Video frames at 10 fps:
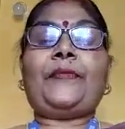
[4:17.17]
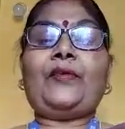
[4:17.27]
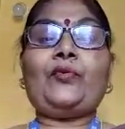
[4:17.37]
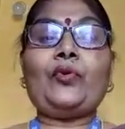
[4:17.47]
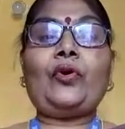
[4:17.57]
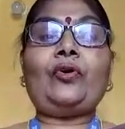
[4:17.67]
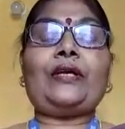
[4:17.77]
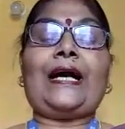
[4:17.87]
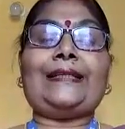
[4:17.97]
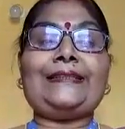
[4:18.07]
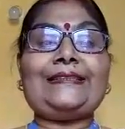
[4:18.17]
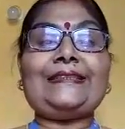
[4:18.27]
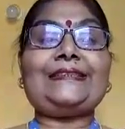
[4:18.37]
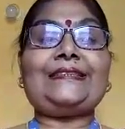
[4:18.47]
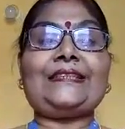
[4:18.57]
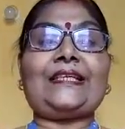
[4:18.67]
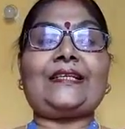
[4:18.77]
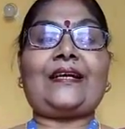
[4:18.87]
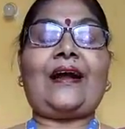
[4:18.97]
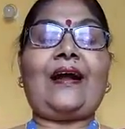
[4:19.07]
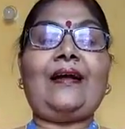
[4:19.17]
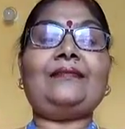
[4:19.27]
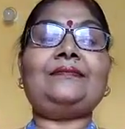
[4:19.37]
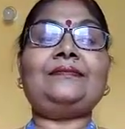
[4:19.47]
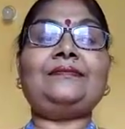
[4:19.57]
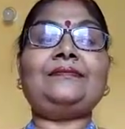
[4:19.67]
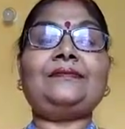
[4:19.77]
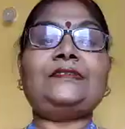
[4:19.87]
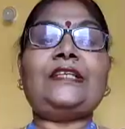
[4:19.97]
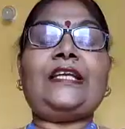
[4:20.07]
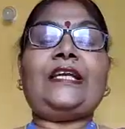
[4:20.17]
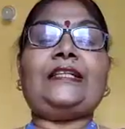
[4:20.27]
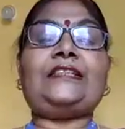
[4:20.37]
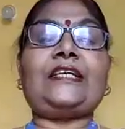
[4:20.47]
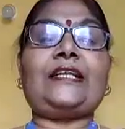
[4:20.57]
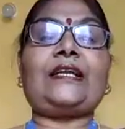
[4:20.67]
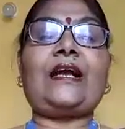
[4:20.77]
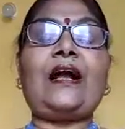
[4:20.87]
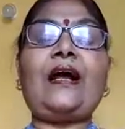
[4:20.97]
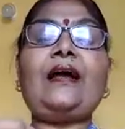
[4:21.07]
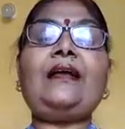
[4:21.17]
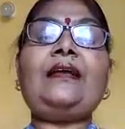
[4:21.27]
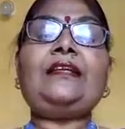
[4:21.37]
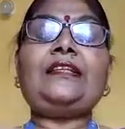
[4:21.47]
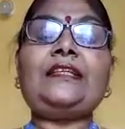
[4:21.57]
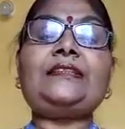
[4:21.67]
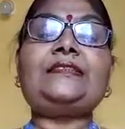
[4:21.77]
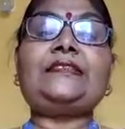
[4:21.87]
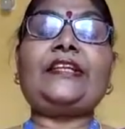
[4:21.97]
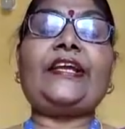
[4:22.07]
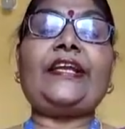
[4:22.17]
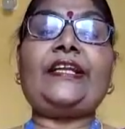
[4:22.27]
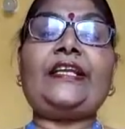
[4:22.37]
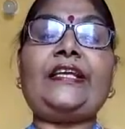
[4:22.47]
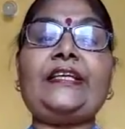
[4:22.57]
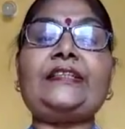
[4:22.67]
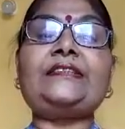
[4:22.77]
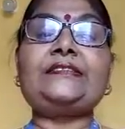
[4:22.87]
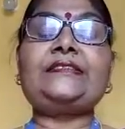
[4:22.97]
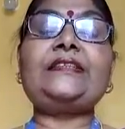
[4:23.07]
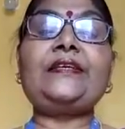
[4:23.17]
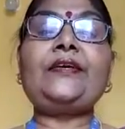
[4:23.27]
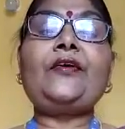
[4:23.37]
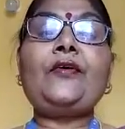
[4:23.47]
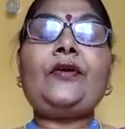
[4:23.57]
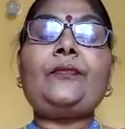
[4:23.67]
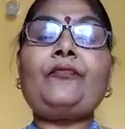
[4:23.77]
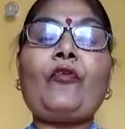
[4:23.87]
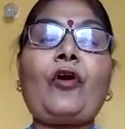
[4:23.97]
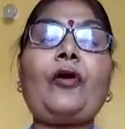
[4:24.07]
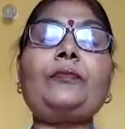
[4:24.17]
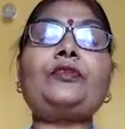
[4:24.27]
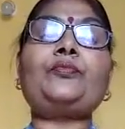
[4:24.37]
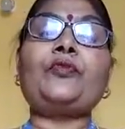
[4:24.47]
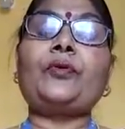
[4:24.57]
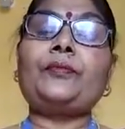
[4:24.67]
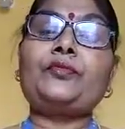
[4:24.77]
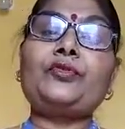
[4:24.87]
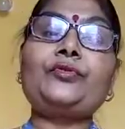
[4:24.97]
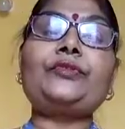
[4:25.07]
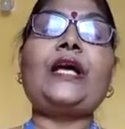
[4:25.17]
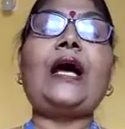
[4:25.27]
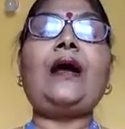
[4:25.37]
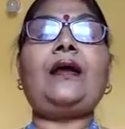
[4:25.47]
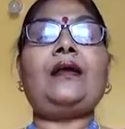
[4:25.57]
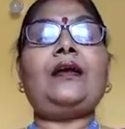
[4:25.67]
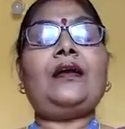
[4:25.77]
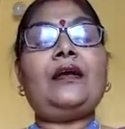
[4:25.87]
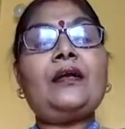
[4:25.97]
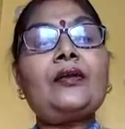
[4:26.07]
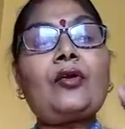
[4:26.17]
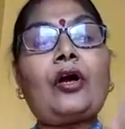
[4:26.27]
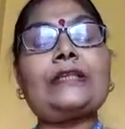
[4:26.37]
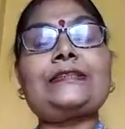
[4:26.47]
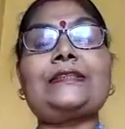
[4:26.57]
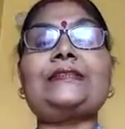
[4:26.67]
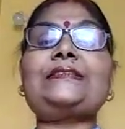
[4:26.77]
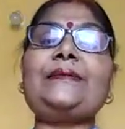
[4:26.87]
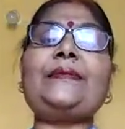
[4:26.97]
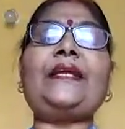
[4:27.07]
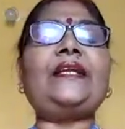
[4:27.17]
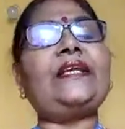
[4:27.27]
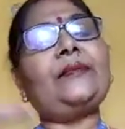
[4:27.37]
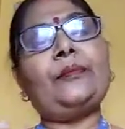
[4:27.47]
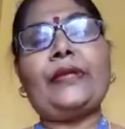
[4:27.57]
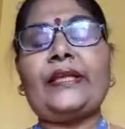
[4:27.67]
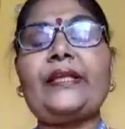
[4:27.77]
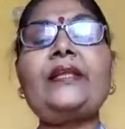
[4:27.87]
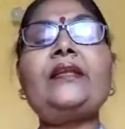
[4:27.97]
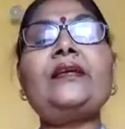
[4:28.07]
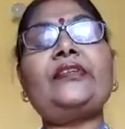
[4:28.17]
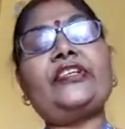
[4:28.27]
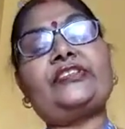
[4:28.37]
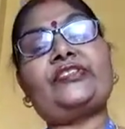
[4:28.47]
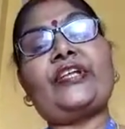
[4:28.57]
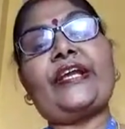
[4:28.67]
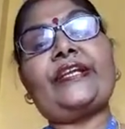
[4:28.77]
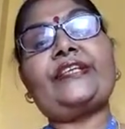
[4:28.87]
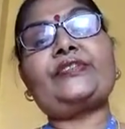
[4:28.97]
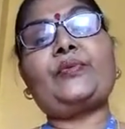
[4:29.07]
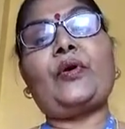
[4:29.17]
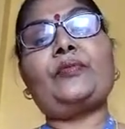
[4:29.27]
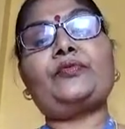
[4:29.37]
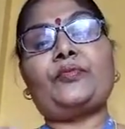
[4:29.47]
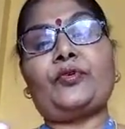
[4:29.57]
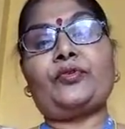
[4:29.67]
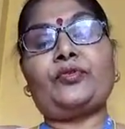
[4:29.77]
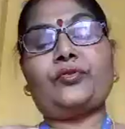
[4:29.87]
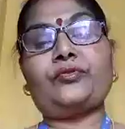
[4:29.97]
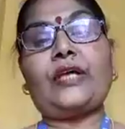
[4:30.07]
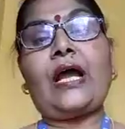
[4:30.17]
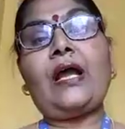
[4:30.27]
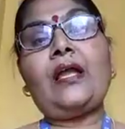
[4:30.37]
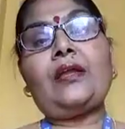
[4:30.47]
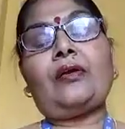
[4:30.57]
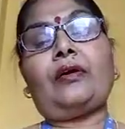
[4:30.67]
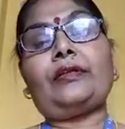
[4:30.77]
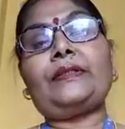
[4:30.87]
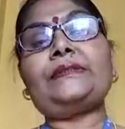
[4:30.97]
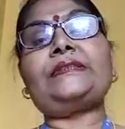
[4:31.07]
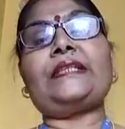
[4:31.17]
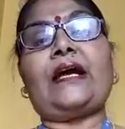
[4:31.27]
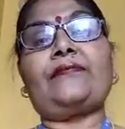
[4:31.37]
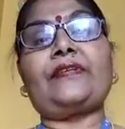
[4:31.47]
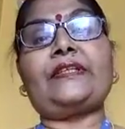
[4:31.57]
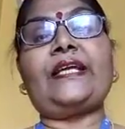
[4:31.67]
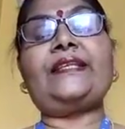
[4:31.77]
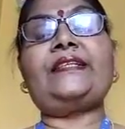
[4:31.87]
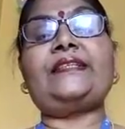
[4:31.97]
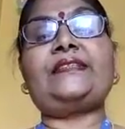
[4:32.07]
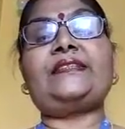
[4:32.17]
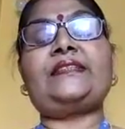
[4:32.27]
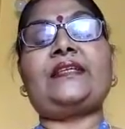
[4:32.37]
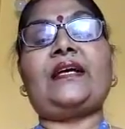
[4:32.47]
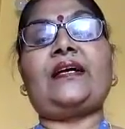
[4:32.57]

Gandhiji's charkha. In charkha, this thread is formed through the cotton. Similarly, in mill, this thread is formed through the cottons, and after that, these